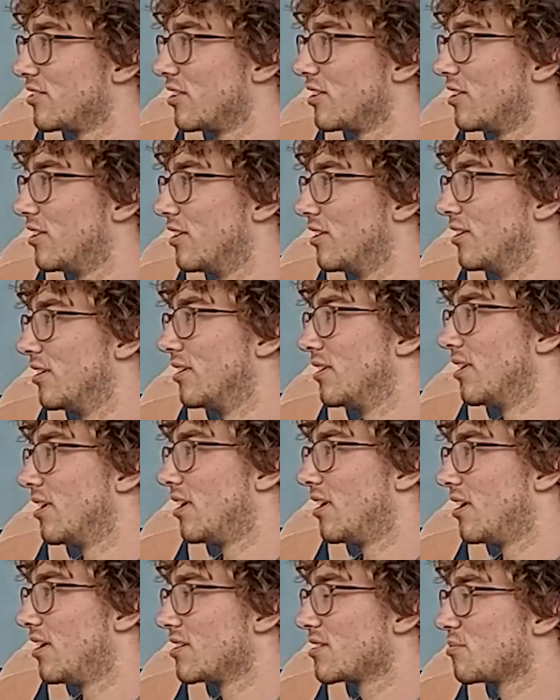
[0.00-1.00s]
on a
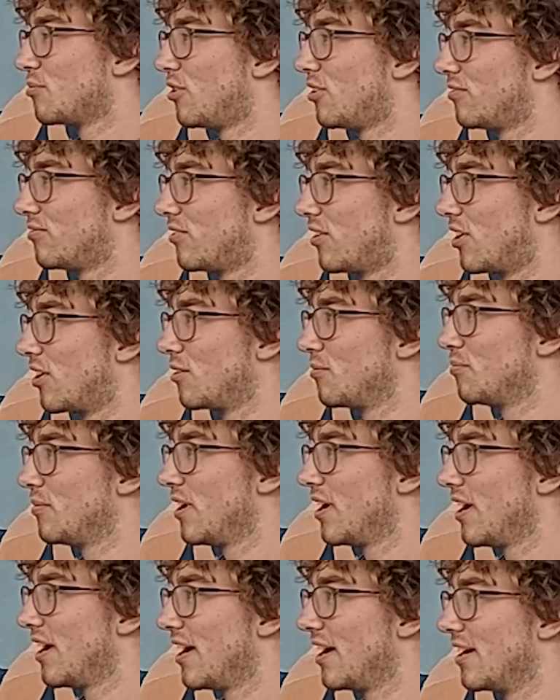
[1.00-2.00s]
small farm,
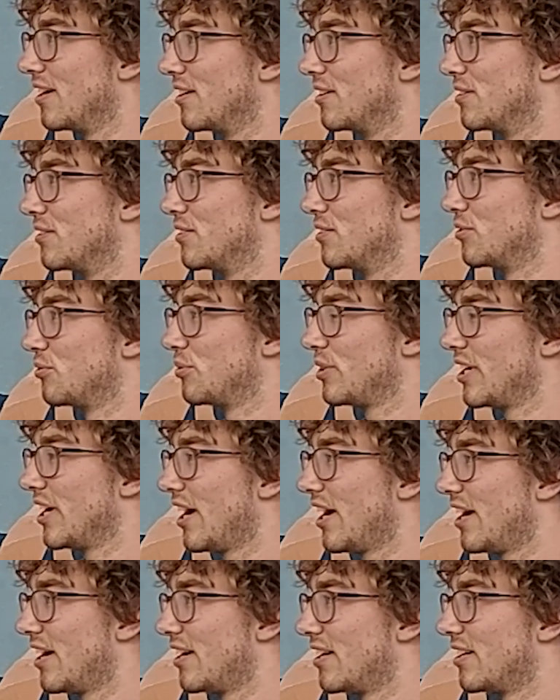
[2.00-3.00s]
and we
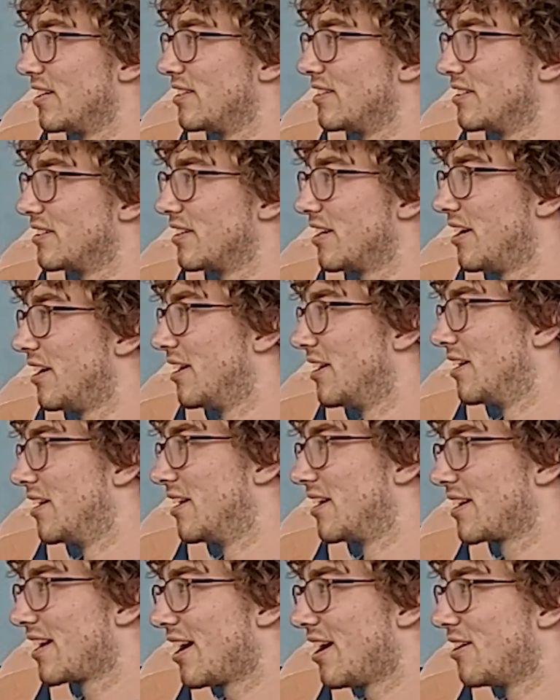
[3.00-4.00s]
had
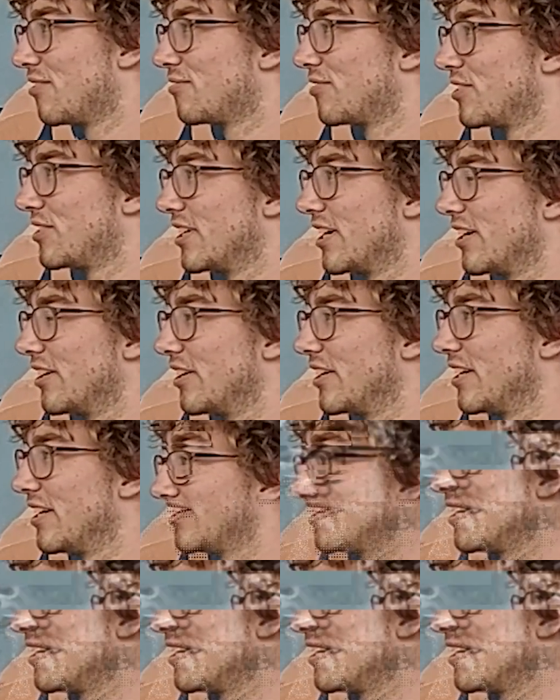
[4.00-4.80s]
a cow for dairy.